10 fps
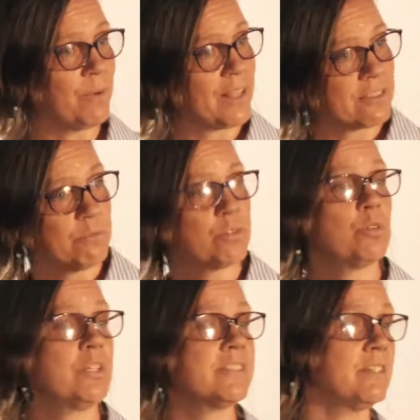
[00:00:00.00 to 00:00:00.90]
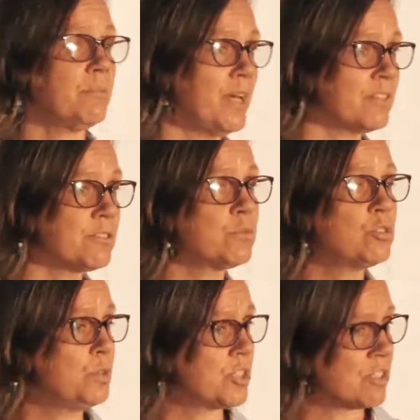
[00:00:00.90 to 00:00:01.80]
We had some tourism, we had some
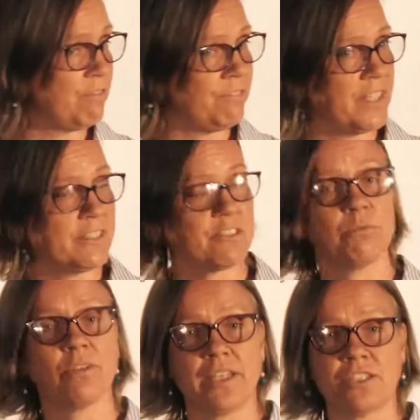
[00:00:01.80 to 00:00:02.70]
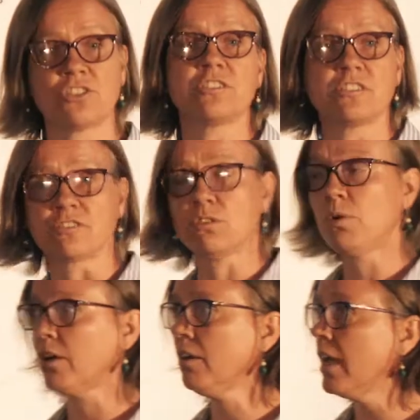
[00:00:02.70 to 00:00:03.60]
tuition fees, some donations, and so
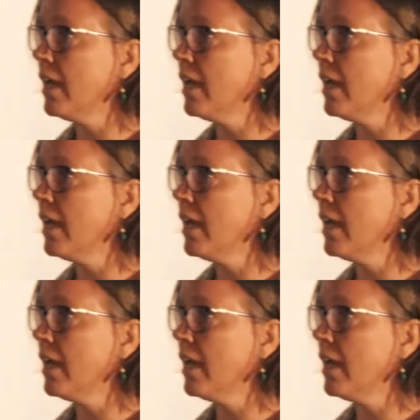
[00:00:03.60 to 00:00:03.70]
on.